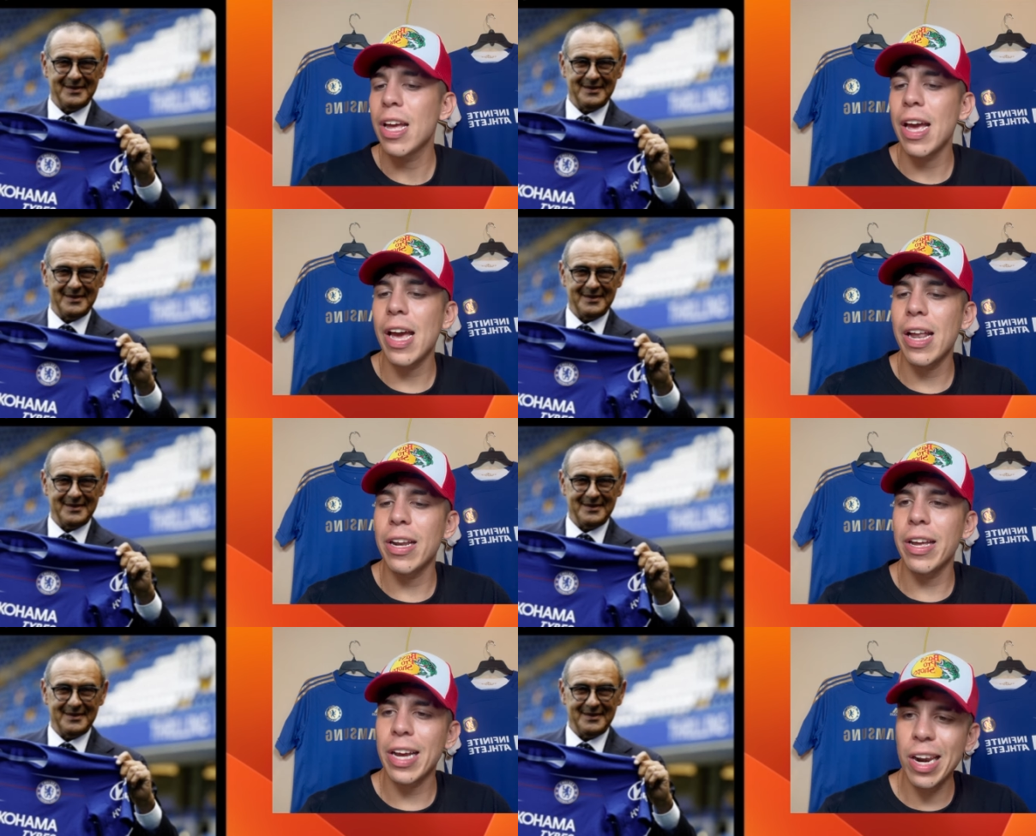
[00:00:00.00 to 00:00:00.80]
Speaker 1: And
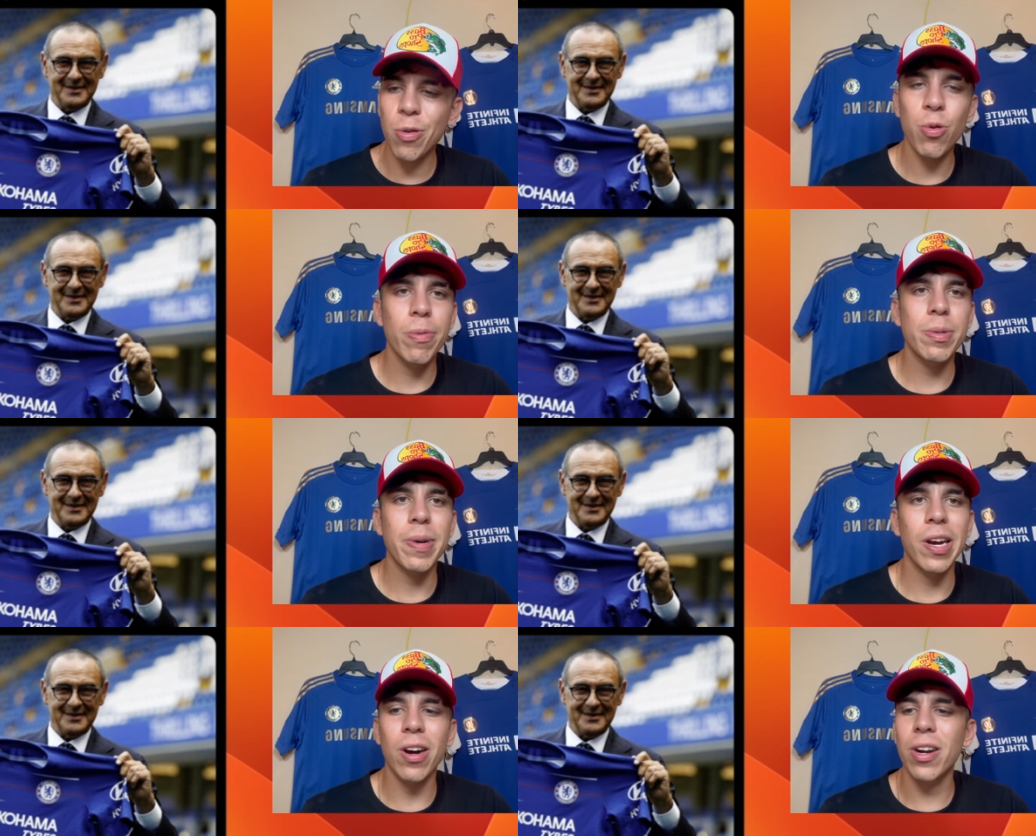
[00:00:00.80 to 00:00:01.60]
it kind of warms
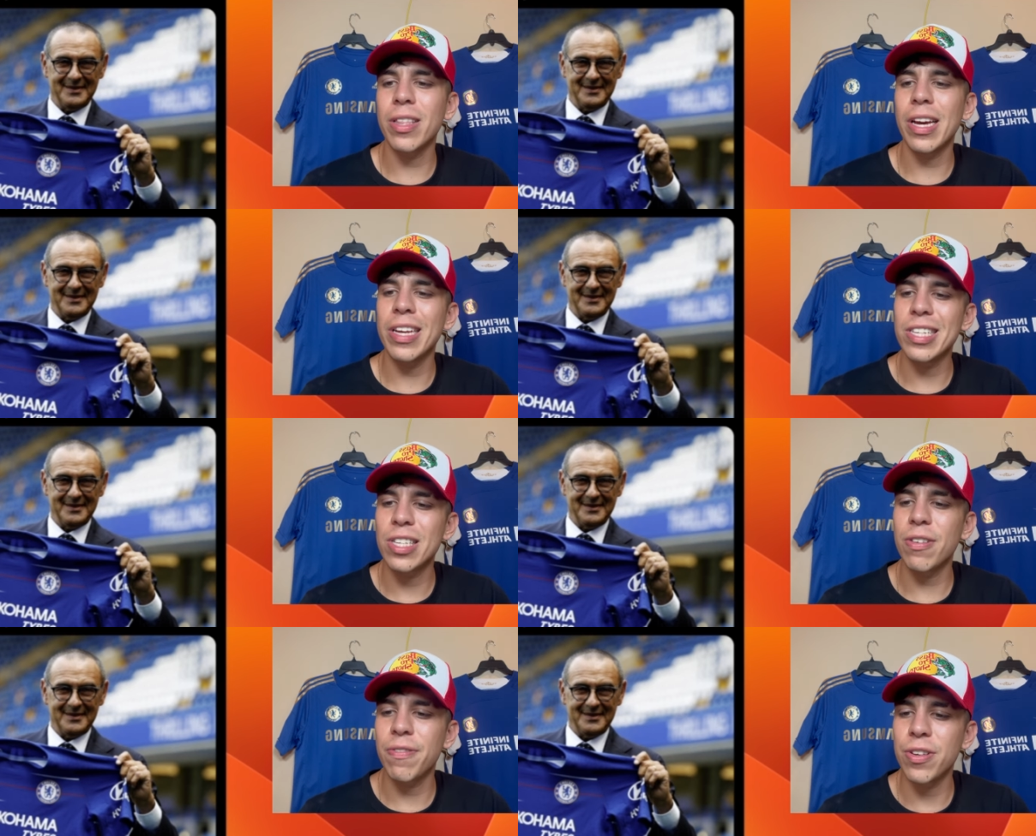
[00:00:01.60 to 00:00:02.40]
my heart that he
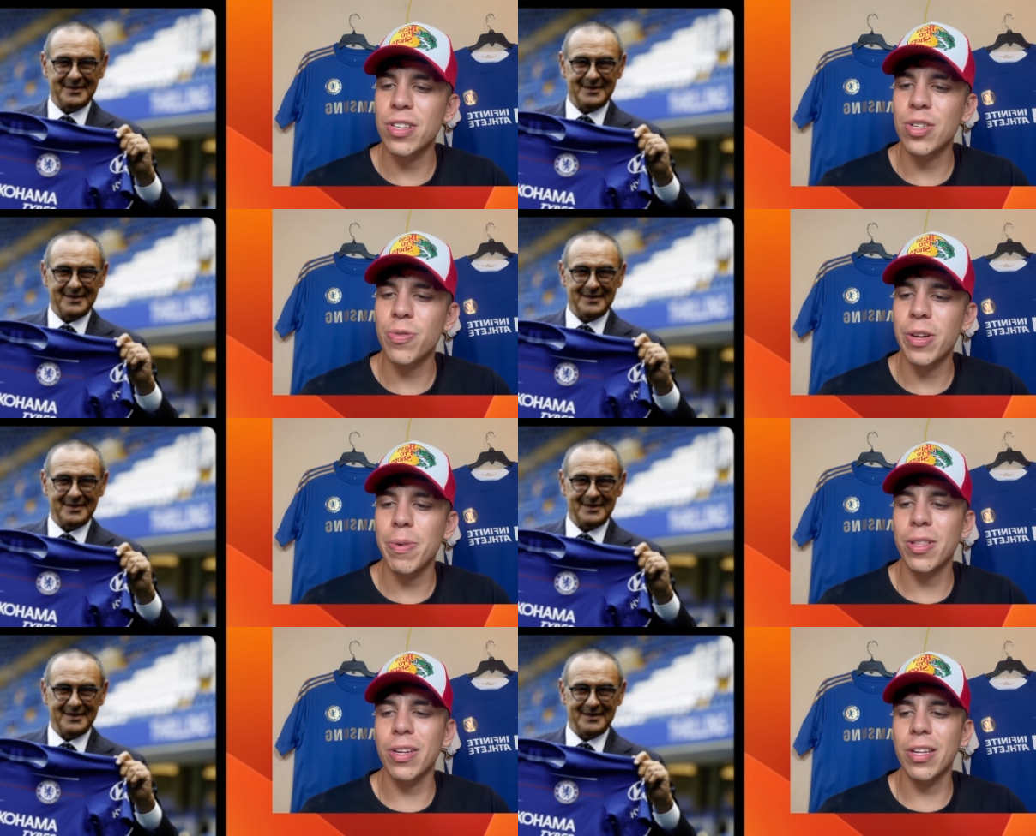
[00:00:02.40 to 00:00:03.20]
still feels this way
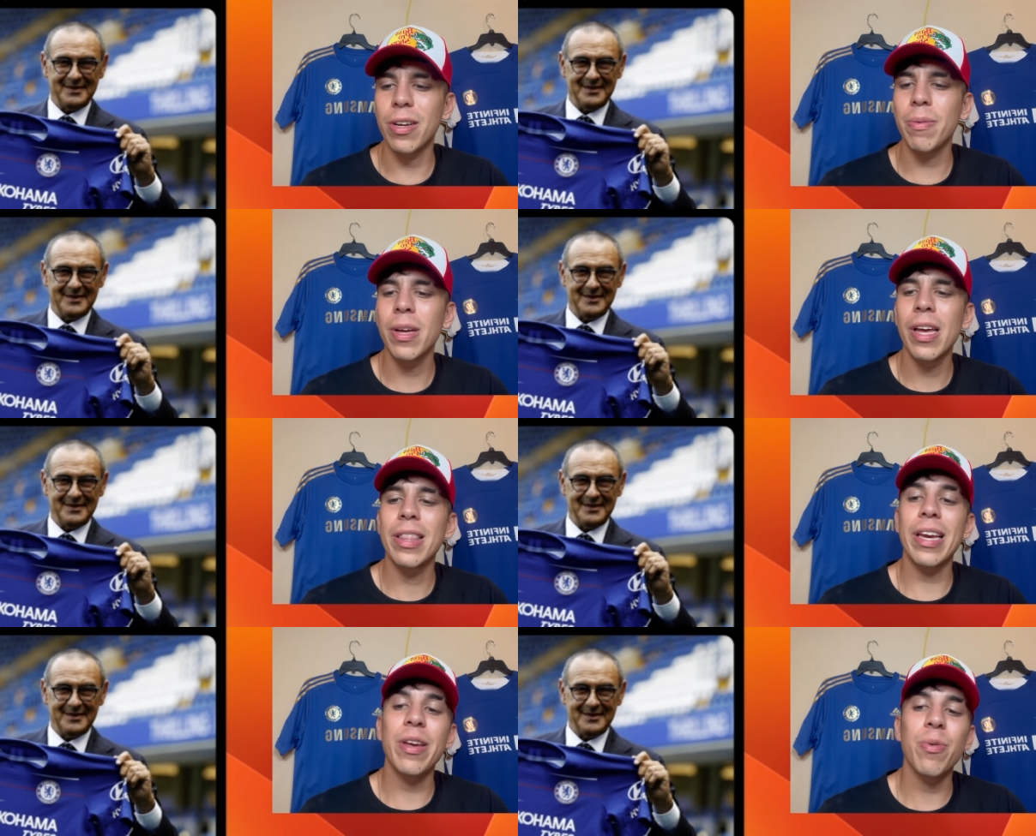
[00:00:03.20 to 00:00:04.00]
about the club,
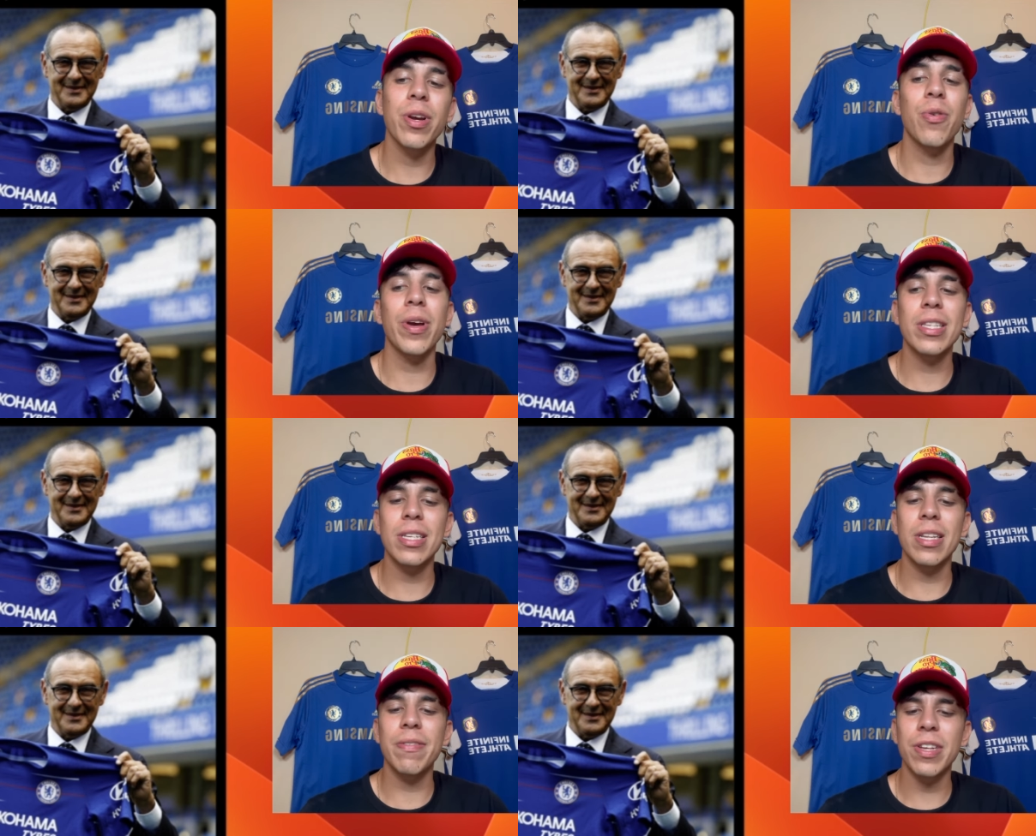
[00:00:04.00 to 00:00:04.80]
that he regrets
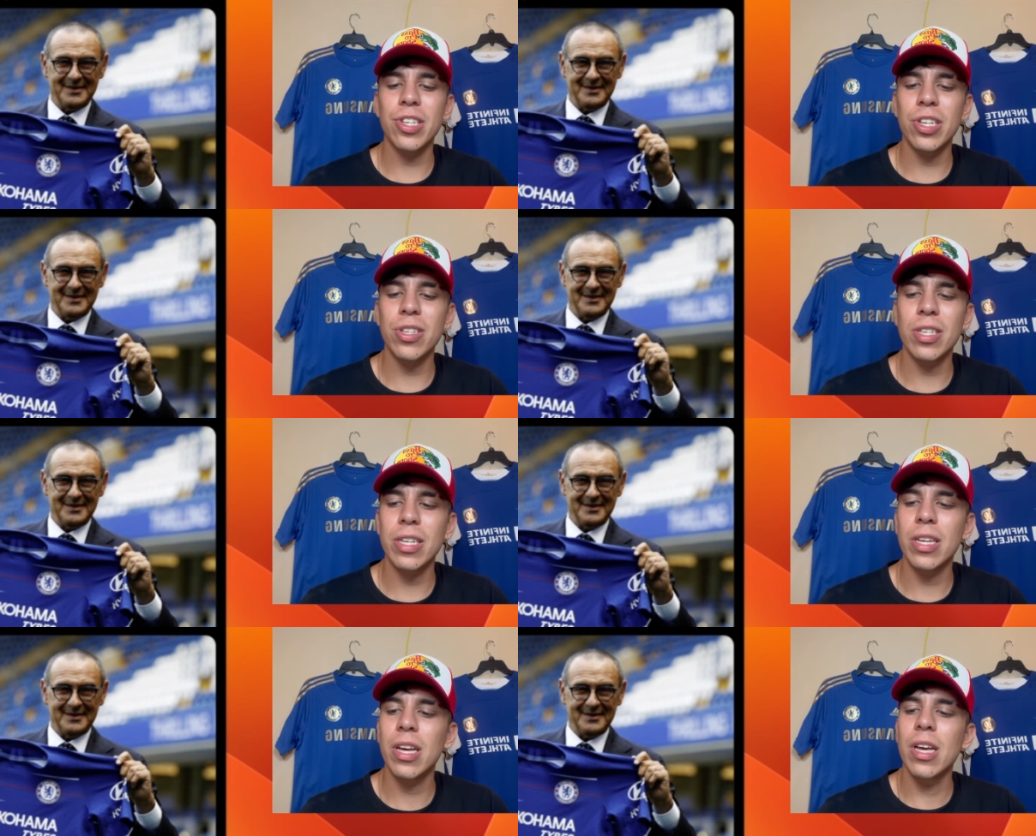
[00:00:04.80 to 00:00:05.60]
leaving Chelsea.